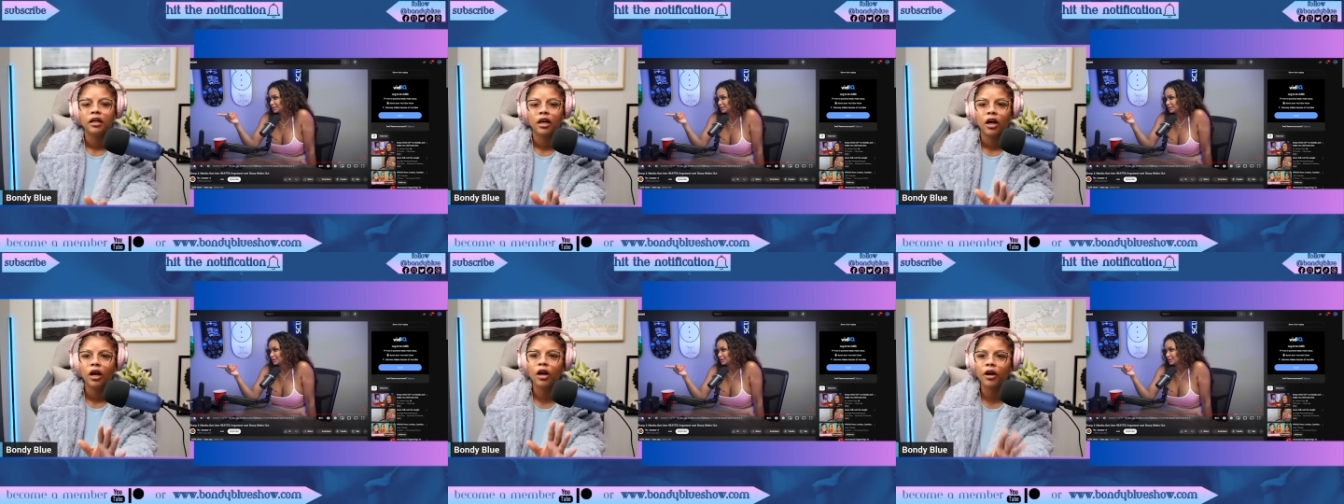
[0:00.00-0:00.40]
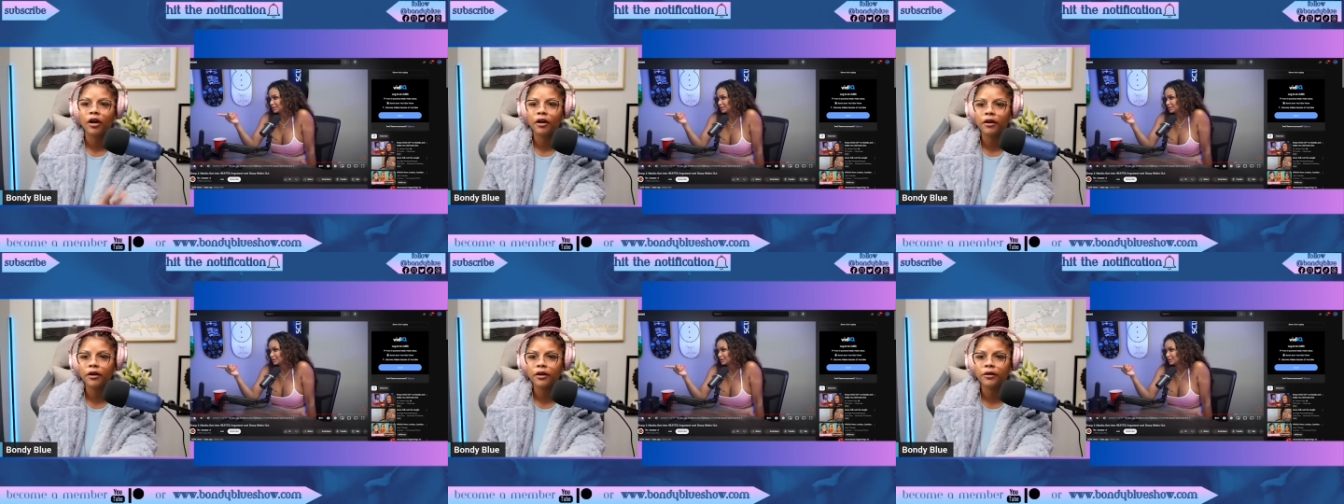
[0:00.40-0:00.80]

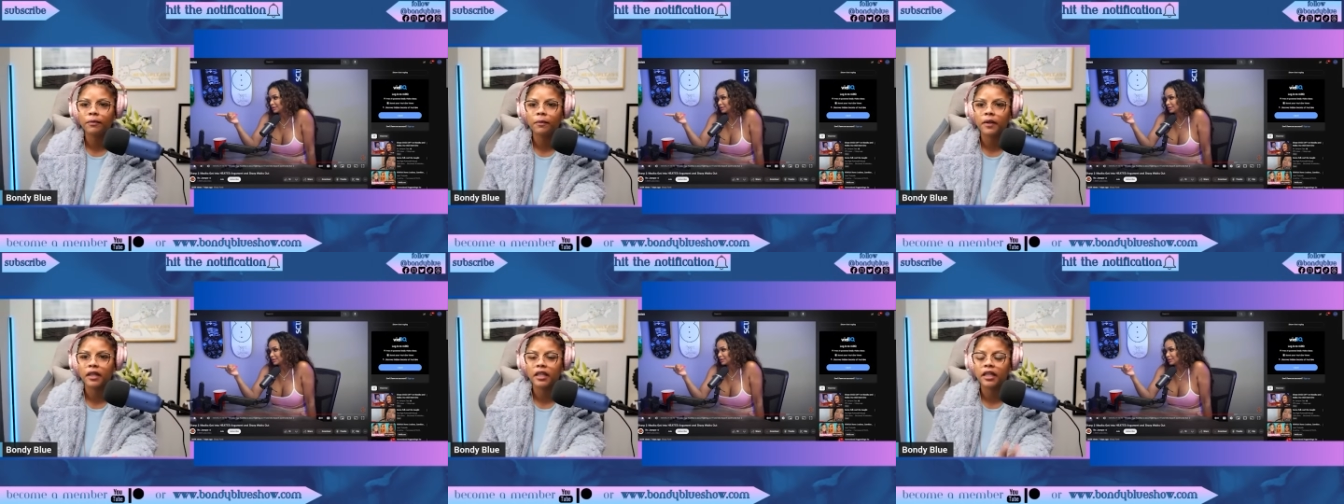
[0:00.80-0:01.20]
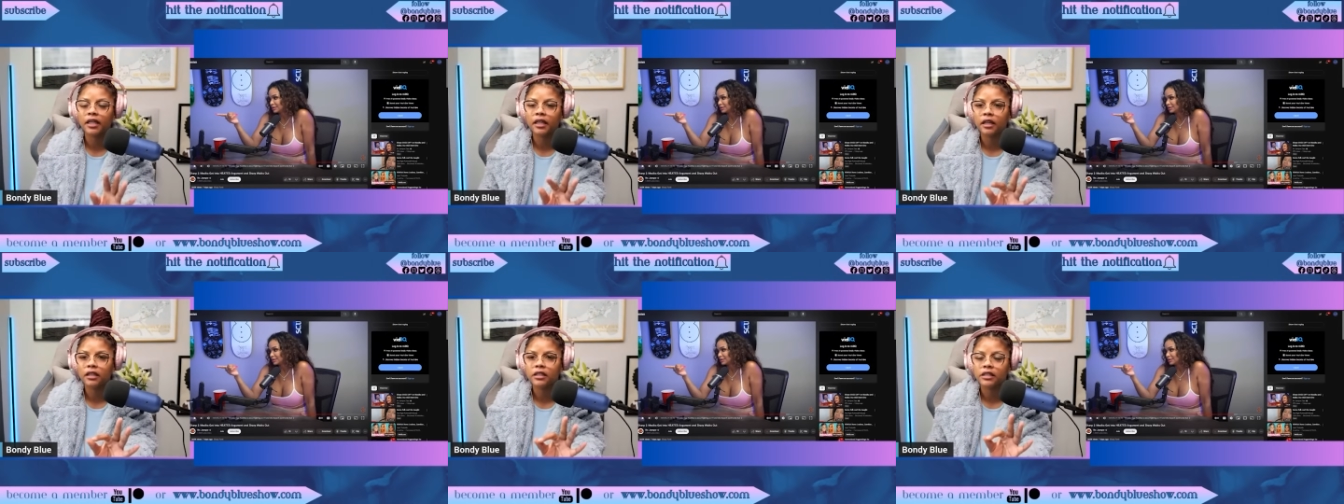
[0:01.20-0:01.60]
Her
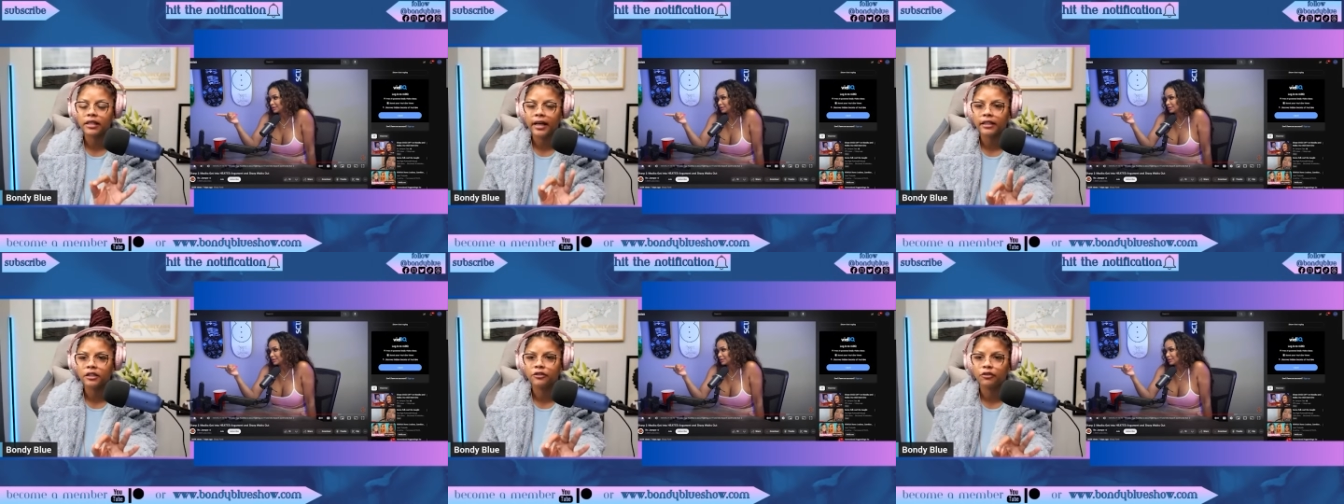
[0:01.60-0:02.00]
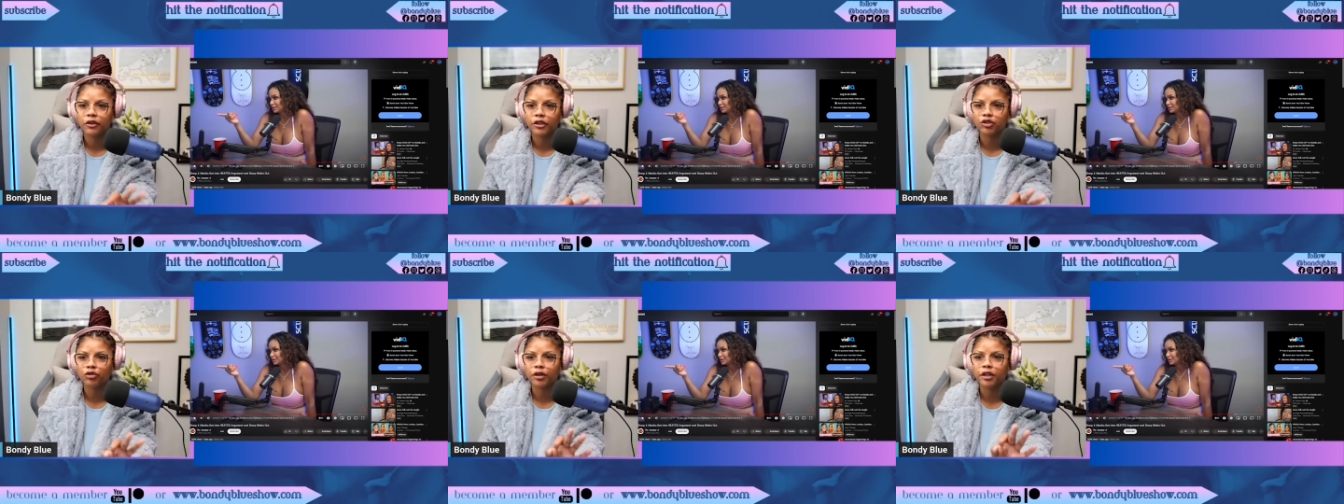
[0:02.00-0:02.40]
getting slightly
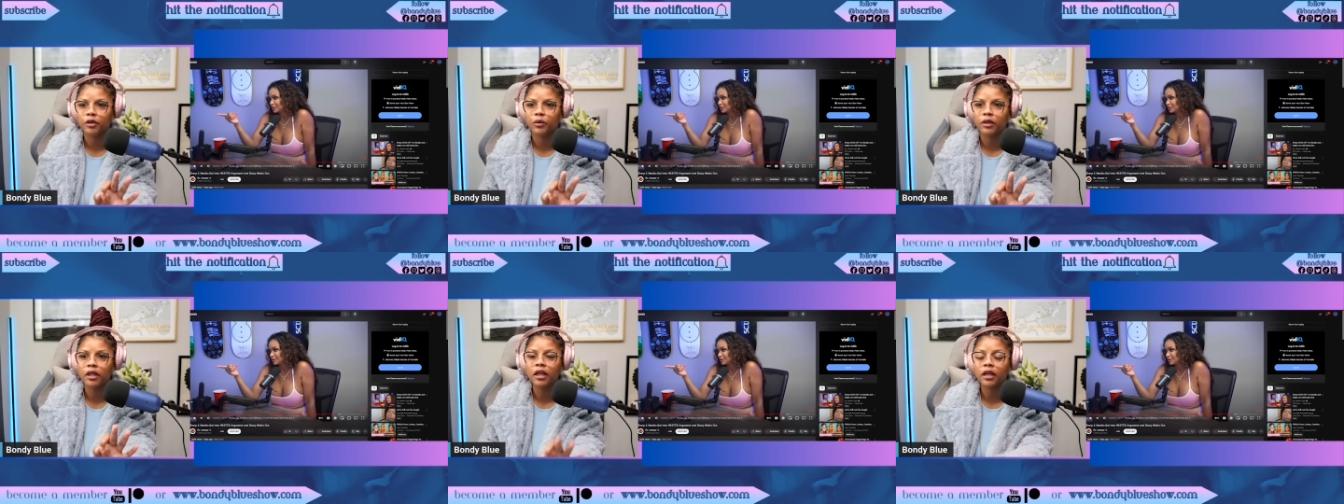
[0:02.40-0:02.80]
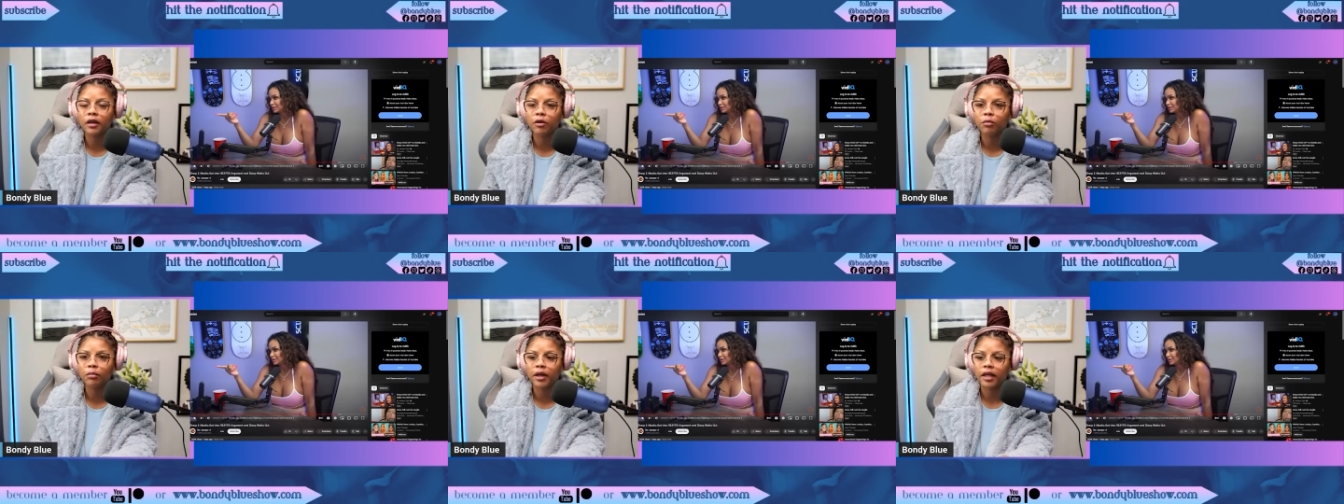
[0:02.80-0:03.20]
frustrated with
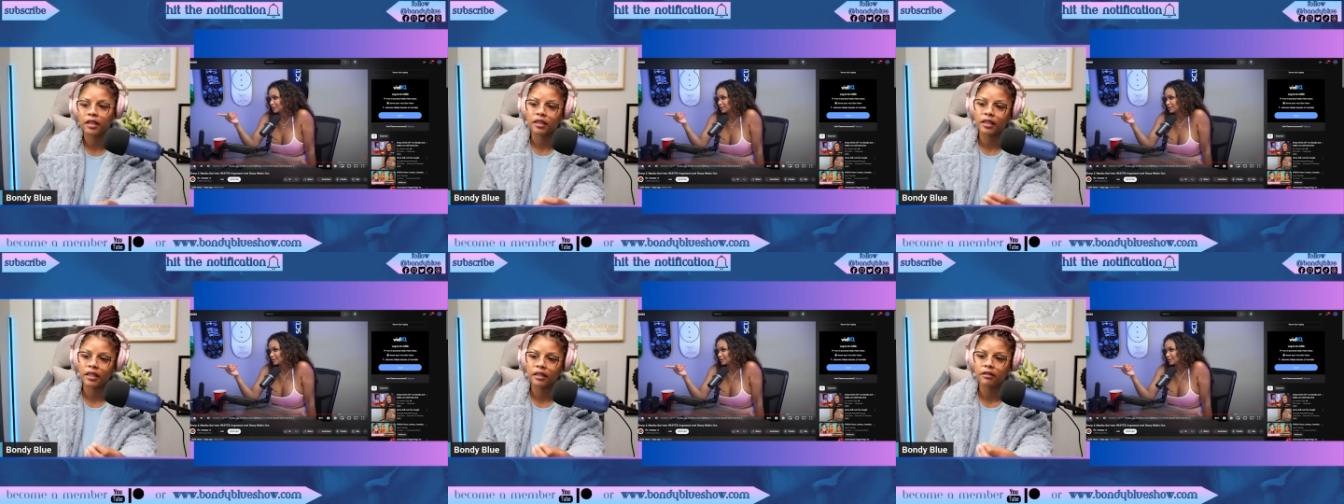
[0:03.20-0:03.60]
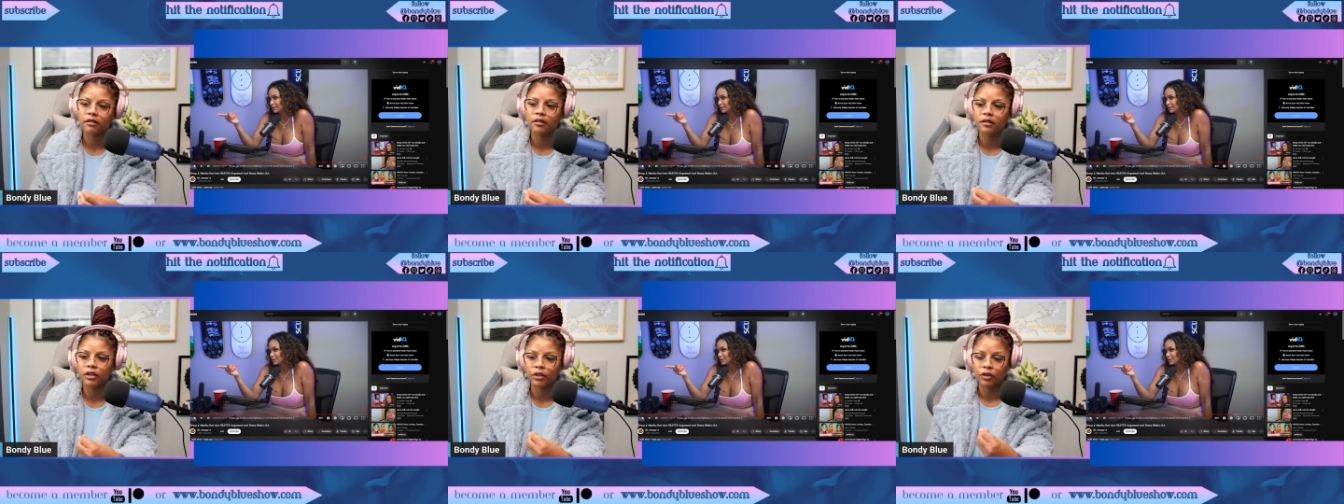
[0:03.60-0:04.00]
him and
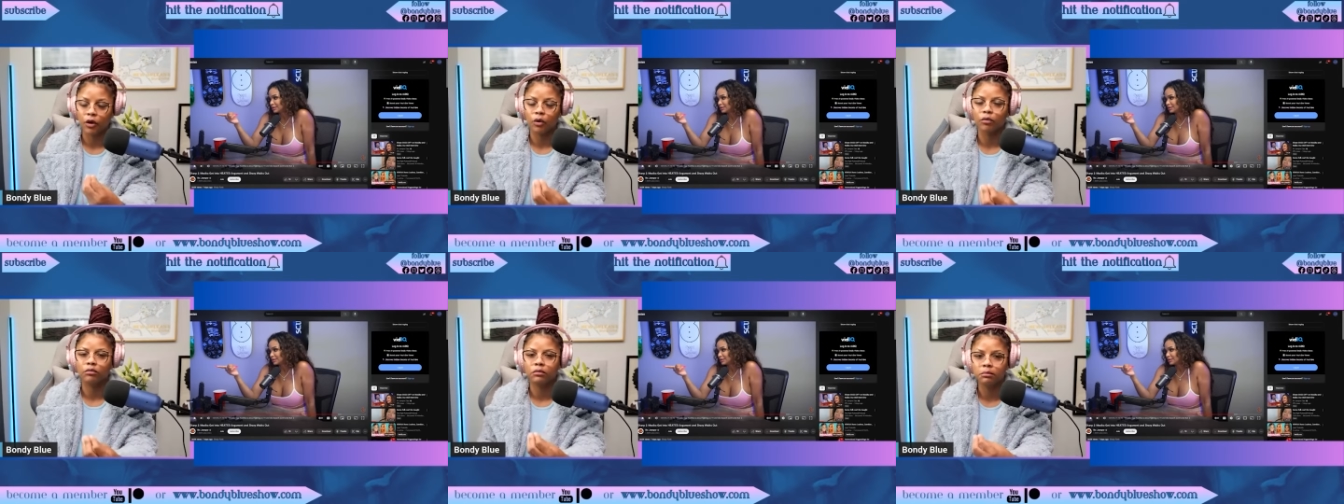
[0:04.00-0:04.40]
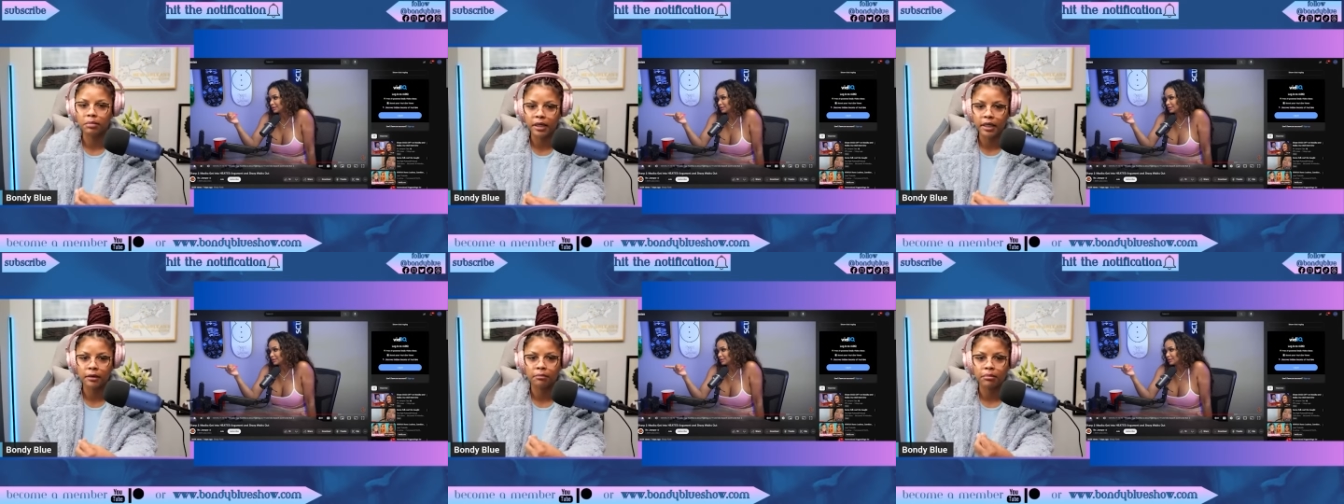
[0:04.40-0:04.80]
then, you know,
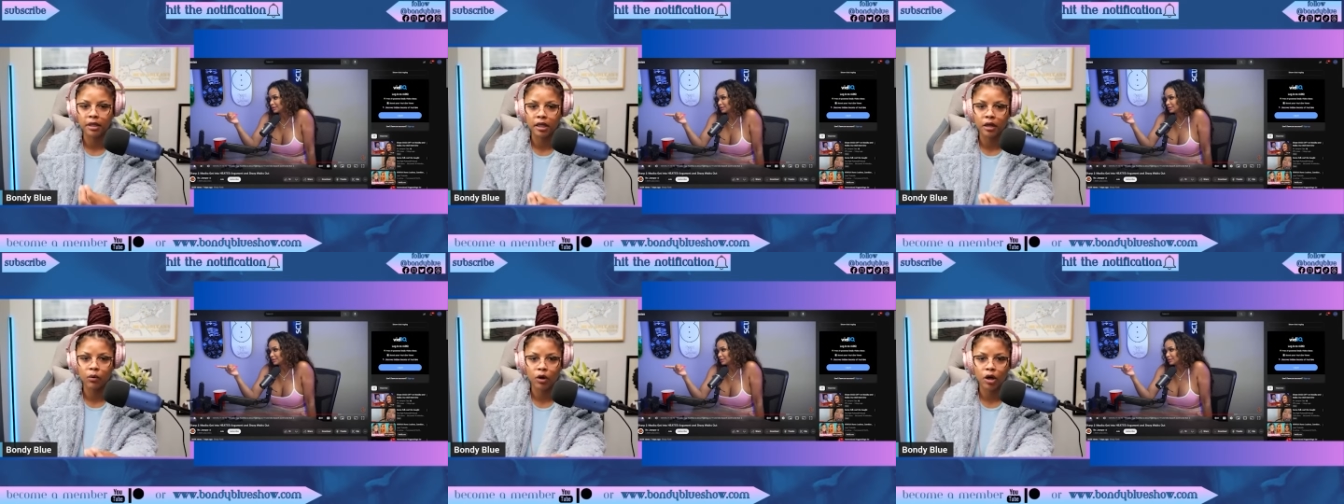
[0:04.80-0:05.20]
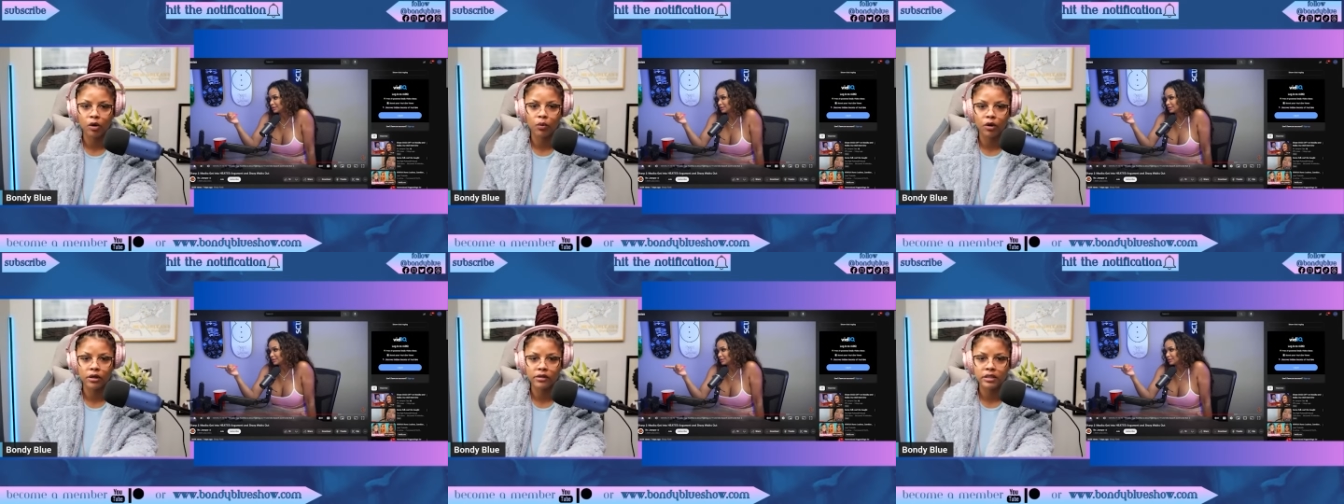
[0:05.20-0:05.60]
being blunt with her
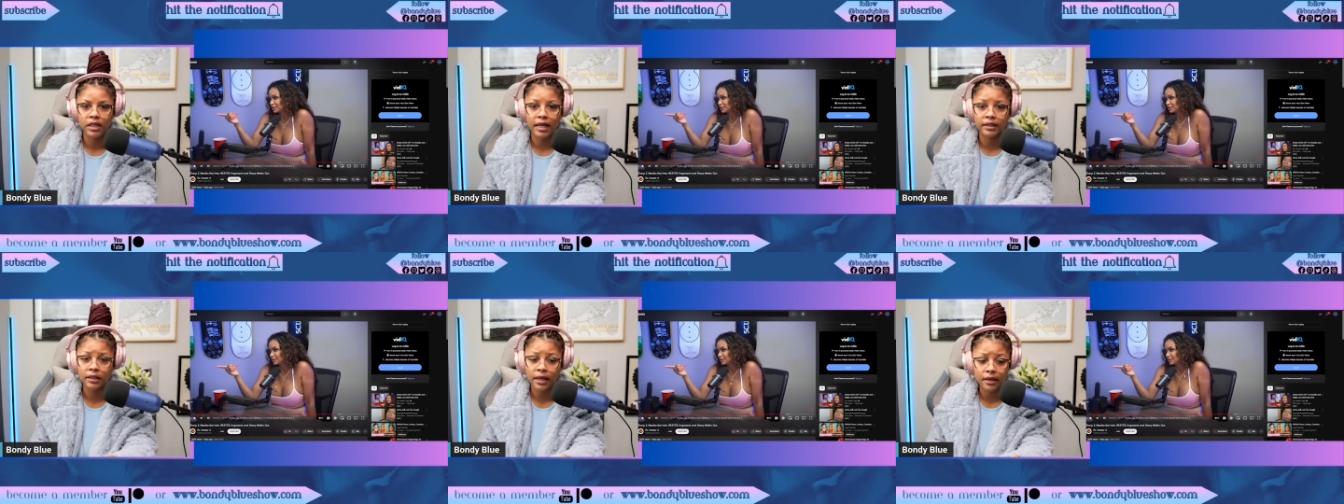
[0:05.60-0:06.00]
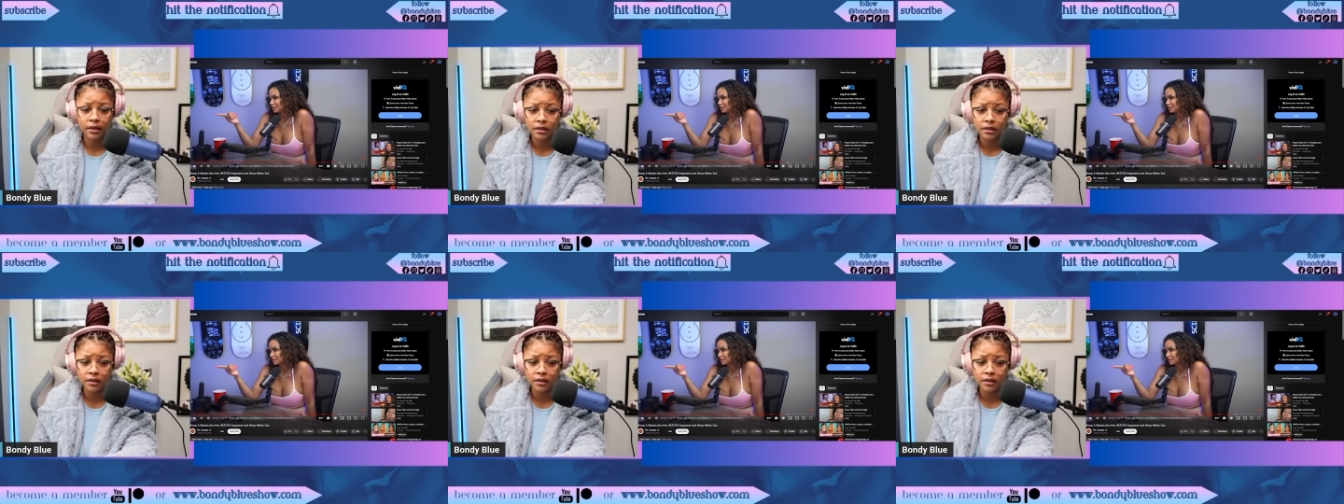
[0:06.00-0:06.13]
words like that.